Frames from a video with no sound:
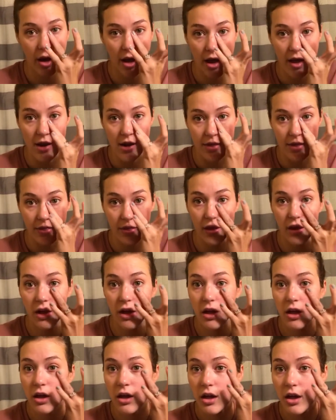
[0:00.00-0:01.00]
anything.
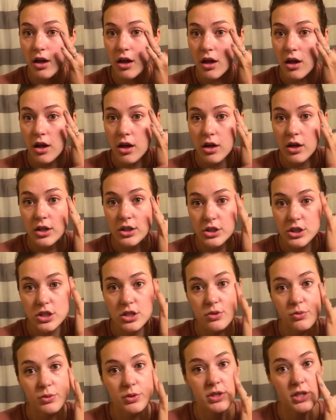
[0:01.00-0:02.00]

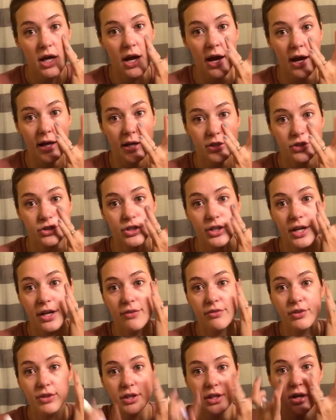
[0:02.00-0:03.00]
Just want to hydrate
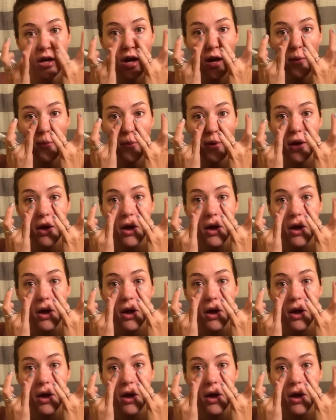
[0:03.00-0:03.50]
everything up.